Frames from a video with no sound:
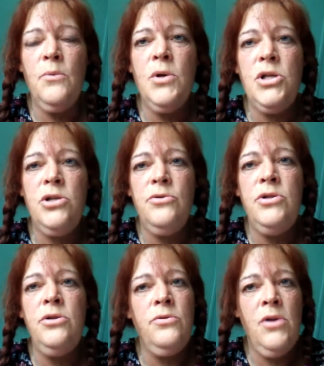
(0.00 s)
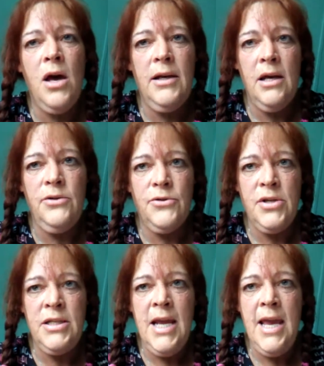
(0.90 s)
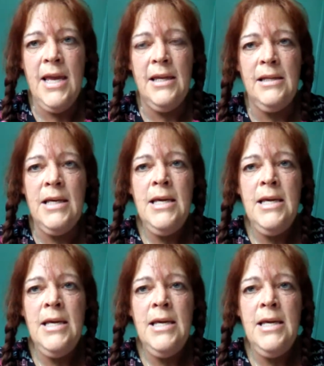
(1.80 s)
What you do not understand